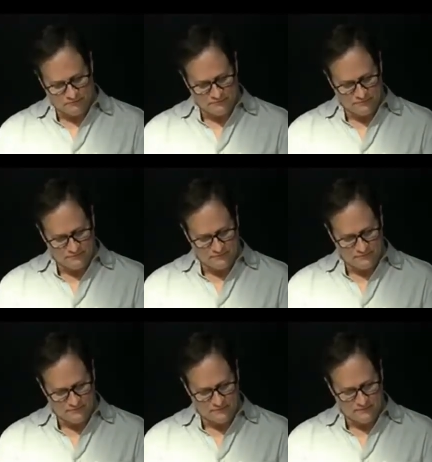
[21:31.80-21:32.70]

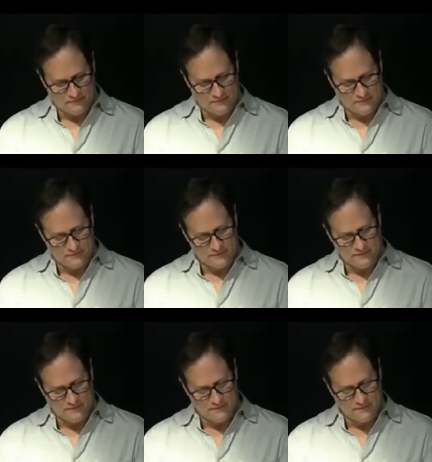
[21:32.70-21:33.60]

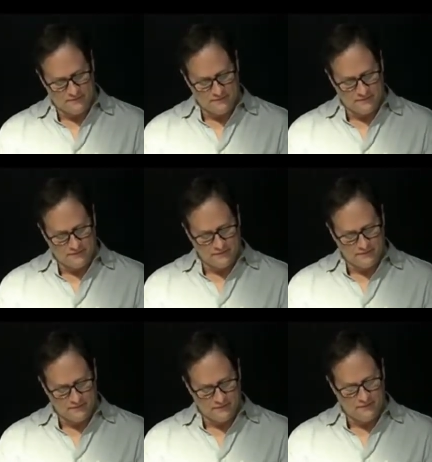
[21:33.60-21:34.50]

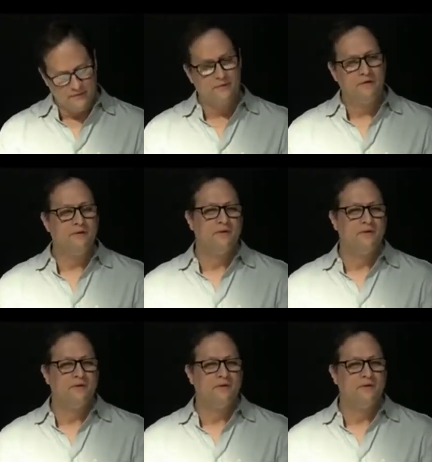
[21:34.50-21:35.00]
[no speech]